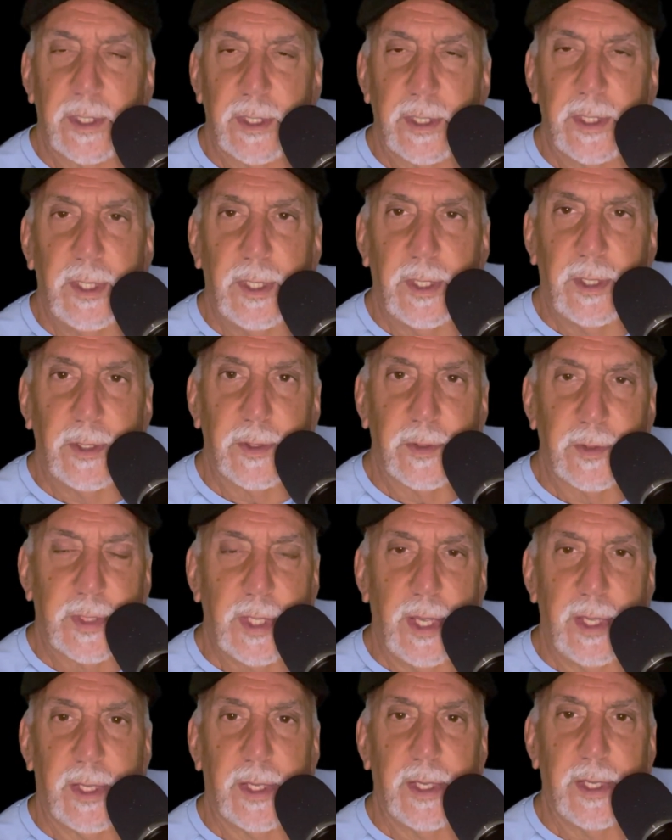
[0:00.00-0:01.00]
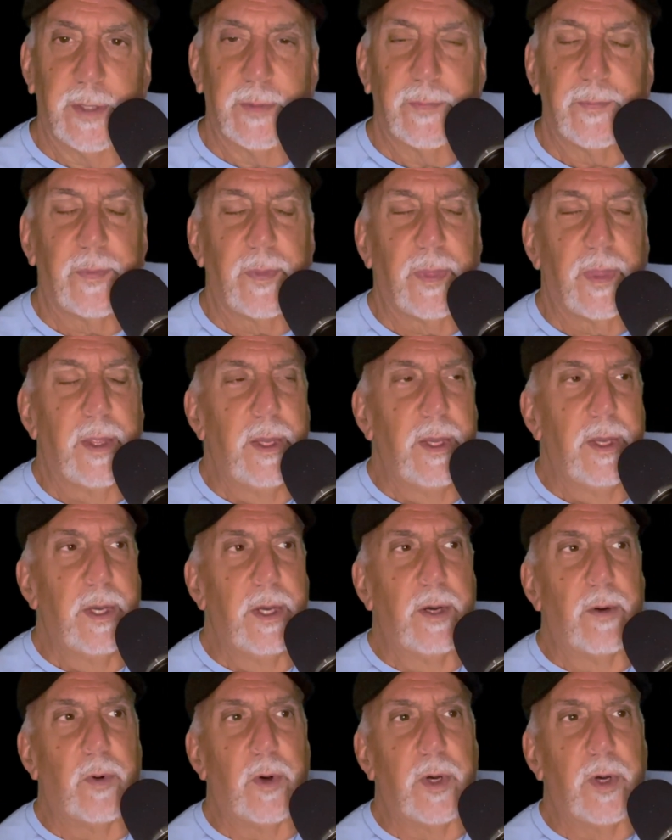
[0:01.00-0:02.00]
He'll take you.
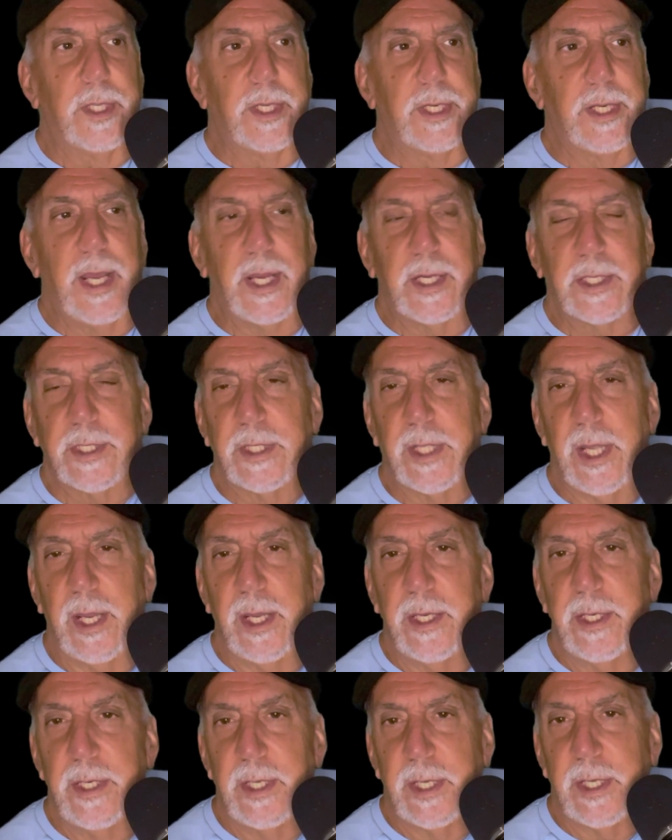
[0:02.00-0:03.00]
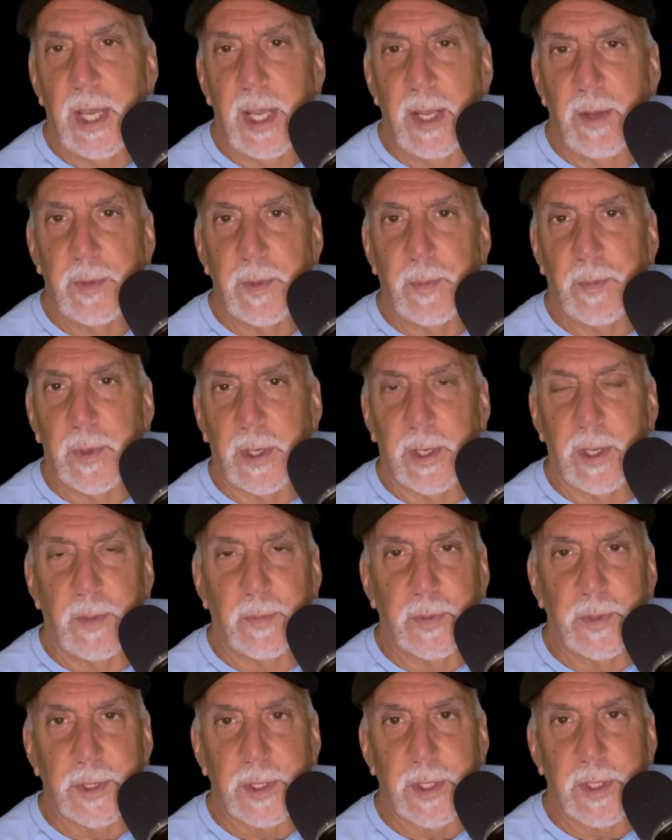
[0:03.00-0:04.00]
Well, the next day he came to pick
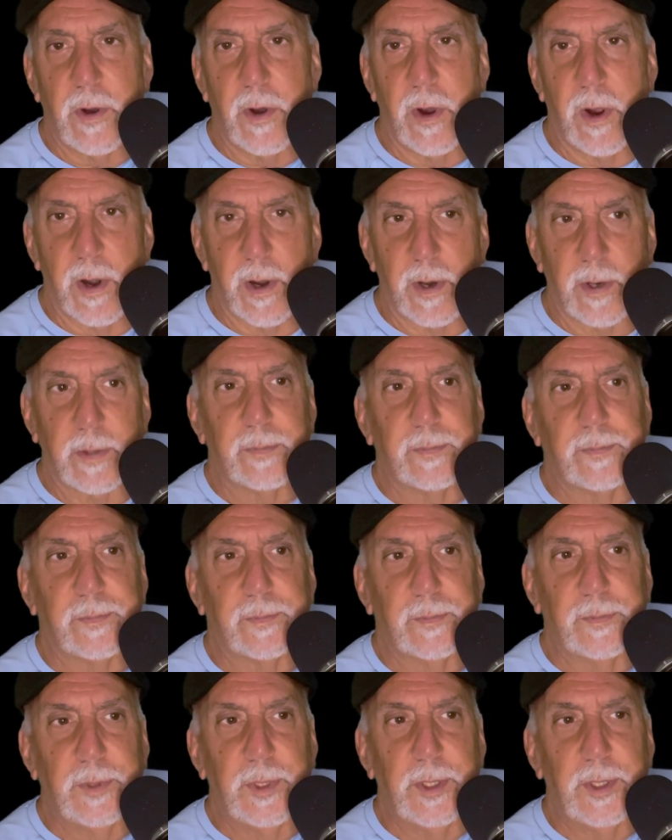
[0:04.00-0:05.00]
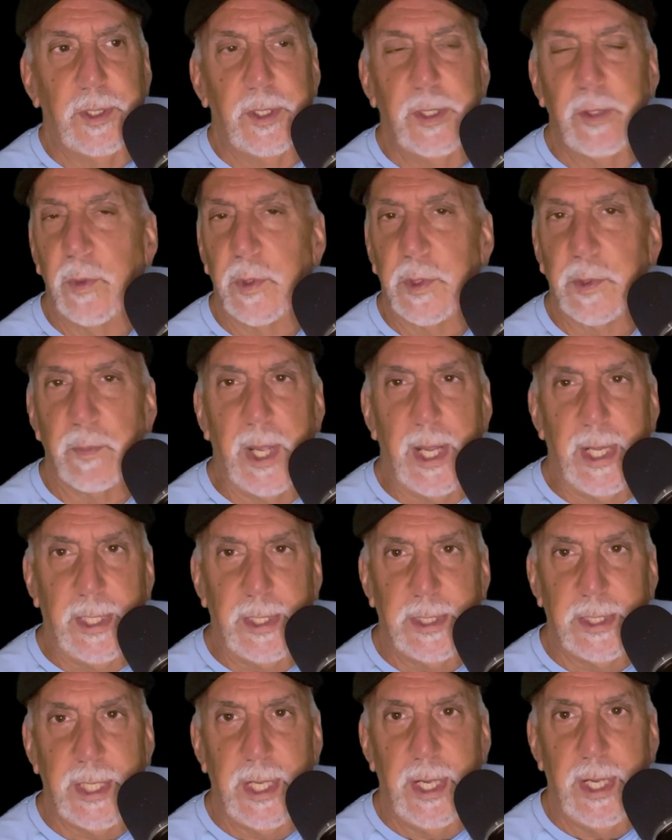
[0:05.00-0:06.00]
up his car, and he was mad
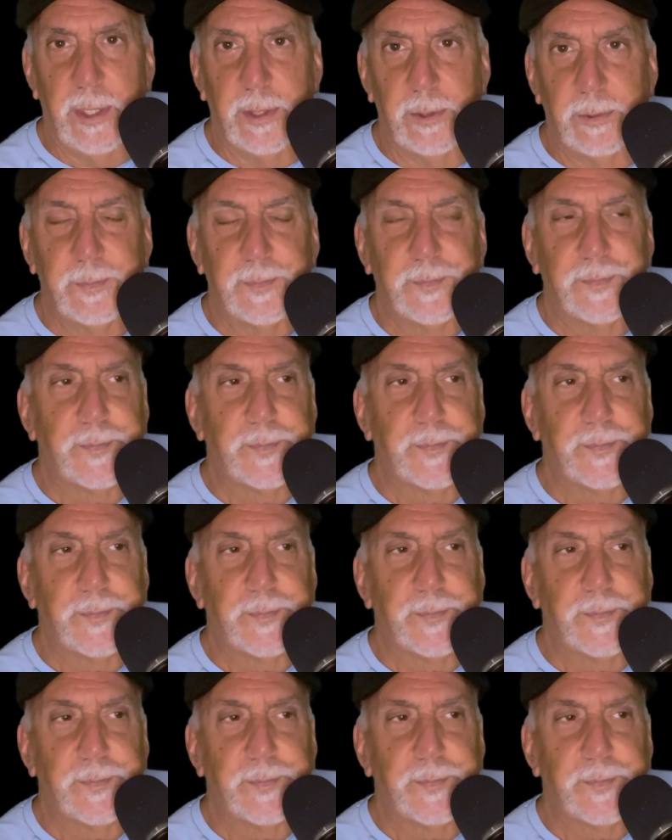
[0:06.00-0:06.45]
as hell.